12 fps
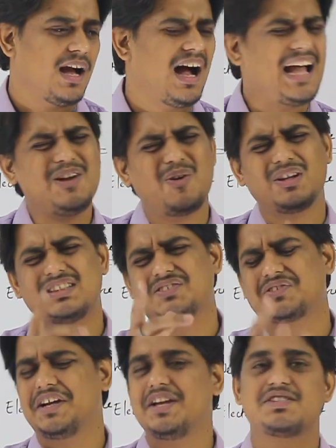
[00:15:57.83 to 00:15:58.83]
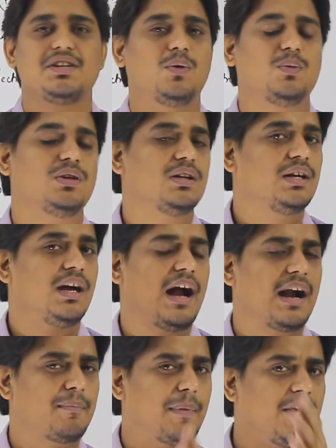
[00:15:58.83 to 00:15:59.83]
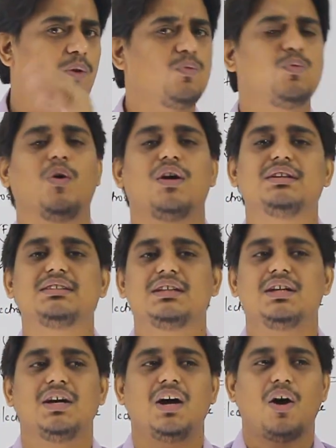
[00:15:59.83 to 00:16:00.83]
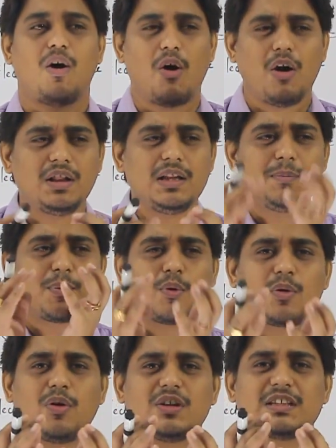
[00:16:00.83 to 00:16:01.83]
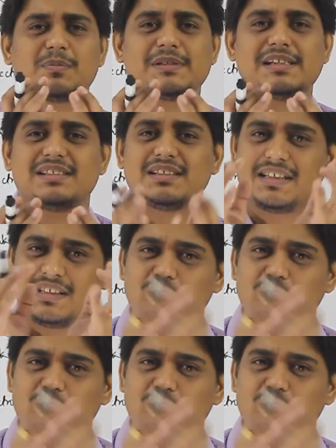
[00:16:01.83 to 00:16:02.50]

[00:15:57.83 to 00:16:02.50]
I got a strange doubt, and my doubt was, all the protons are present inside the